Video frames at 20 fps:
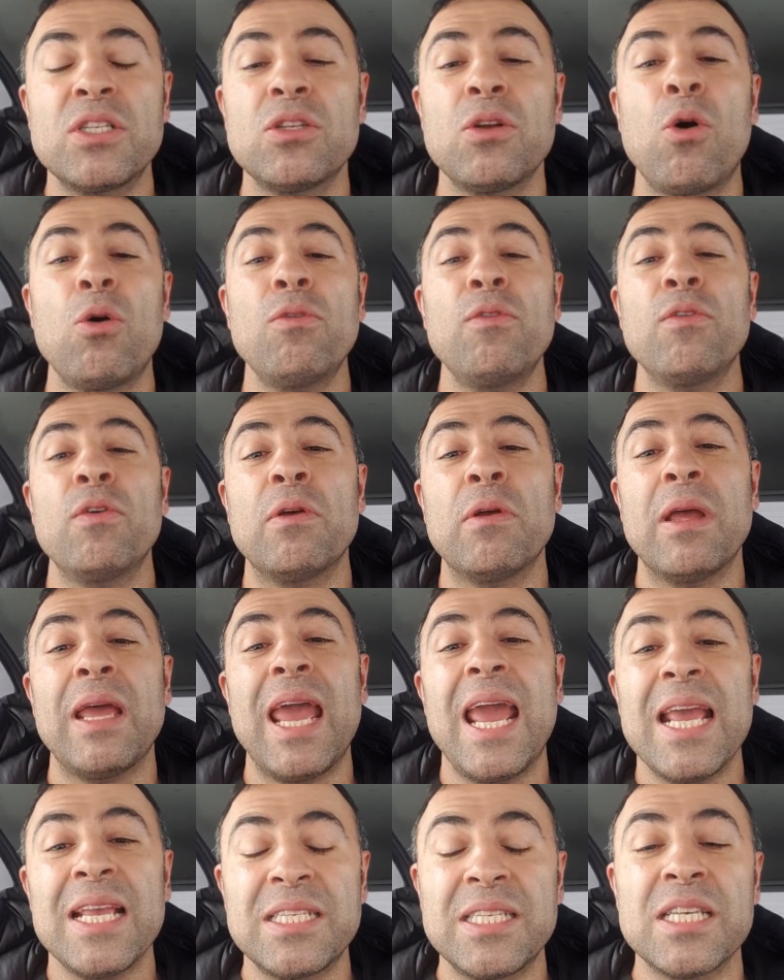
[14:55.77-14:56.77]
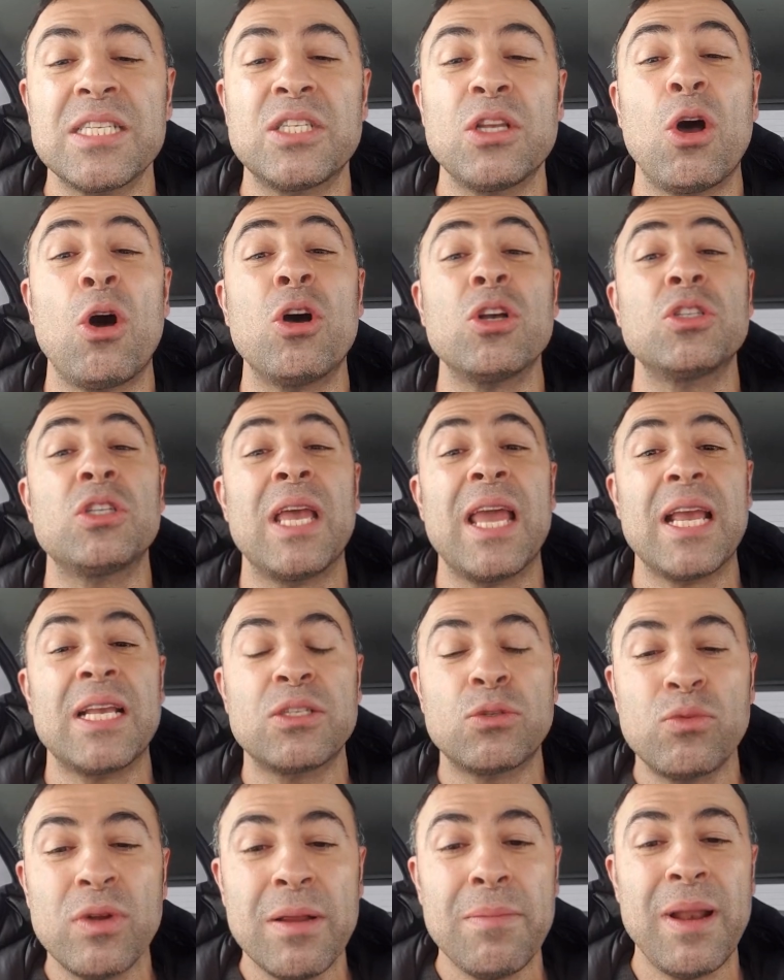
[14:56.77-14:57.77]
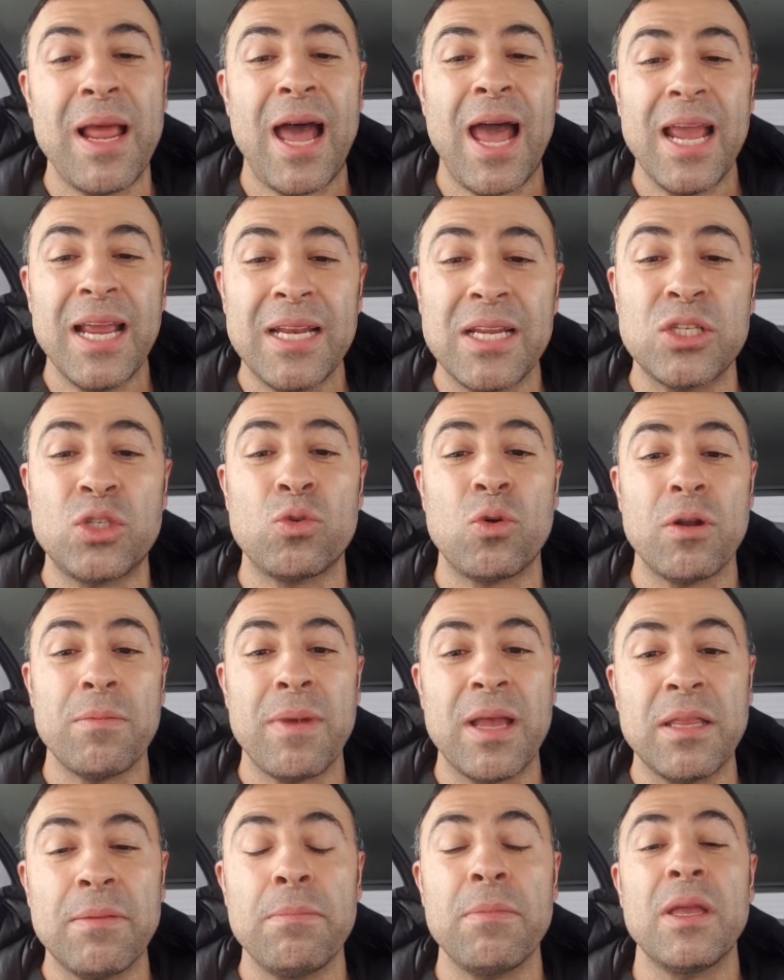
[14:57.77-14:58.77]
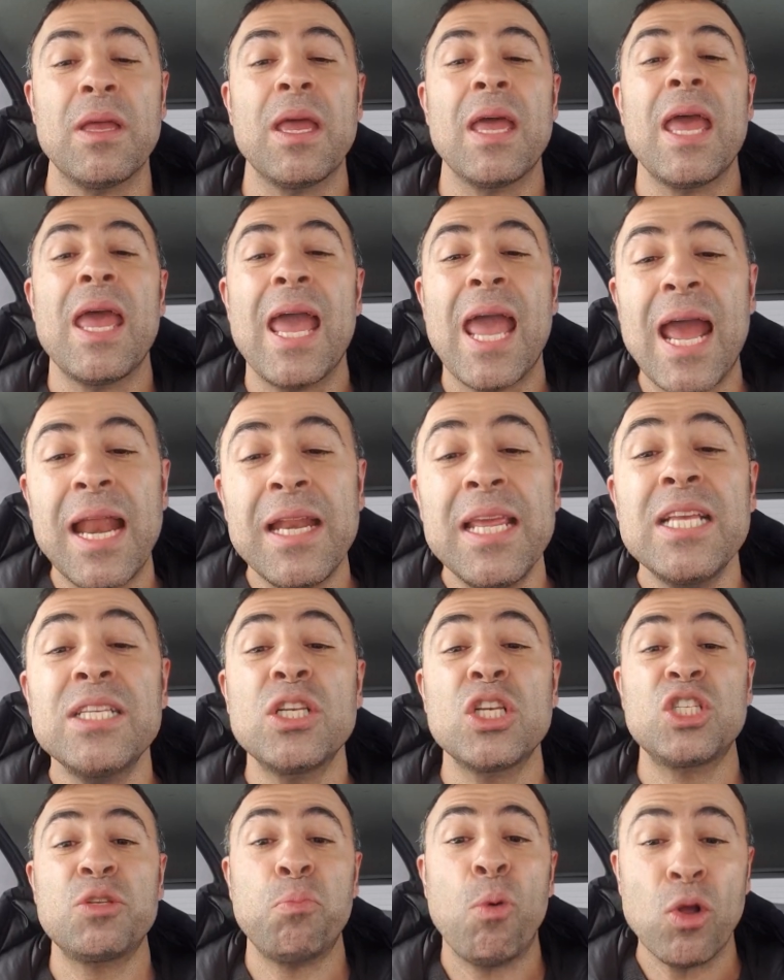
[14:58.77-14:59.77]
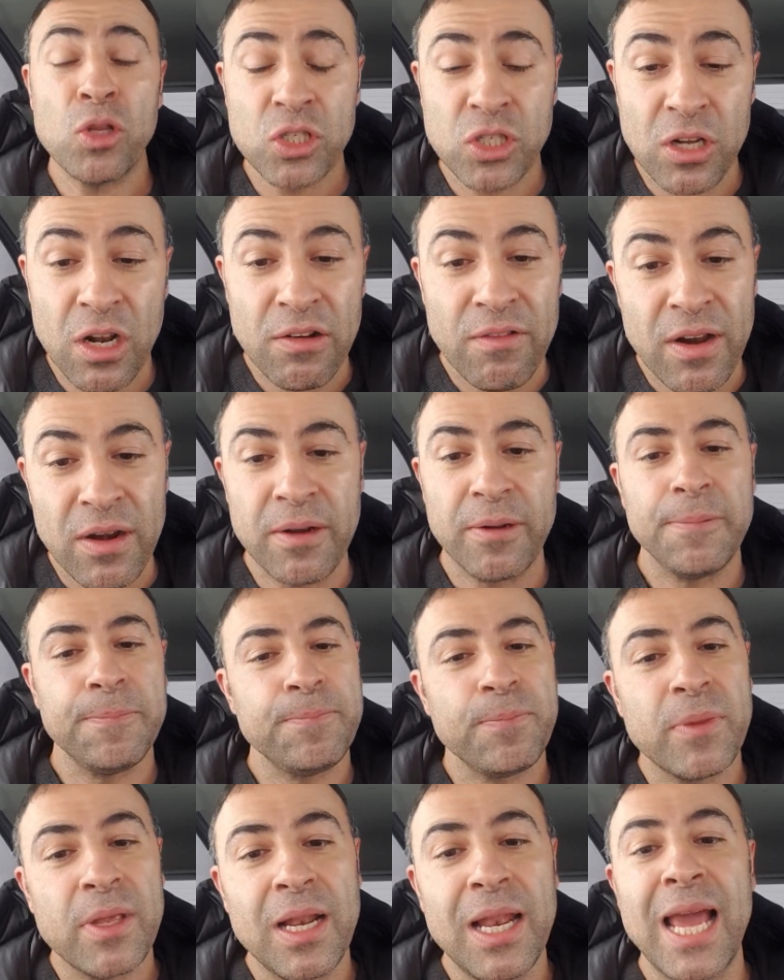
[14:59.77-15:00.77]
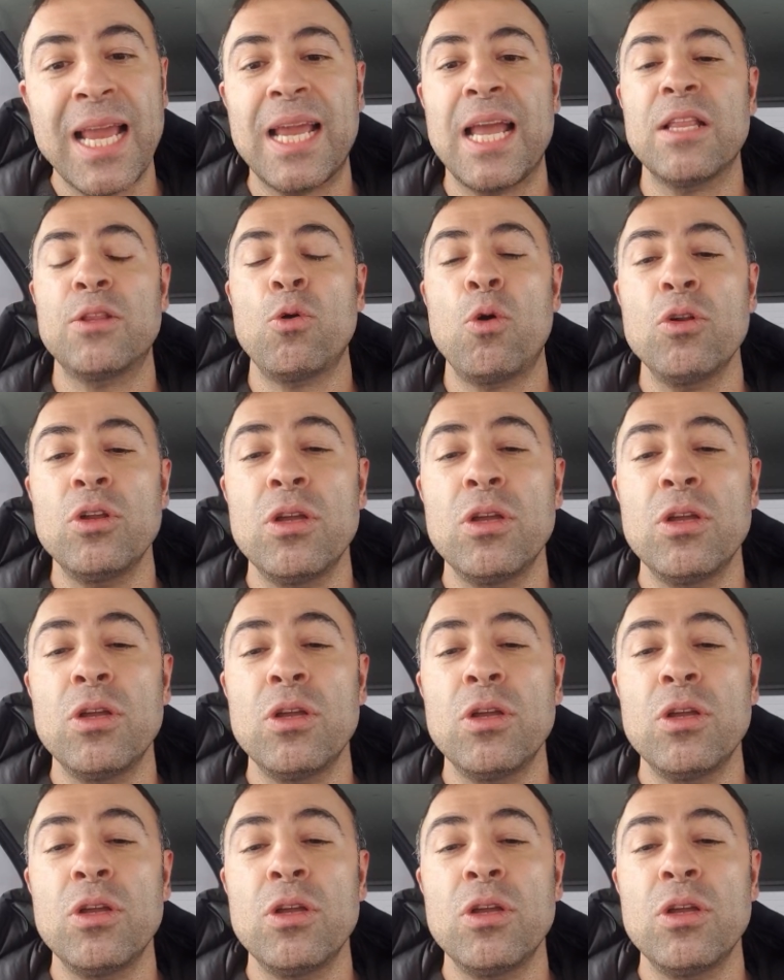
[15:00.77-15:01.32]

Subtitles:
on aces are extremely high in this tournament, and he's a spot server. Like I told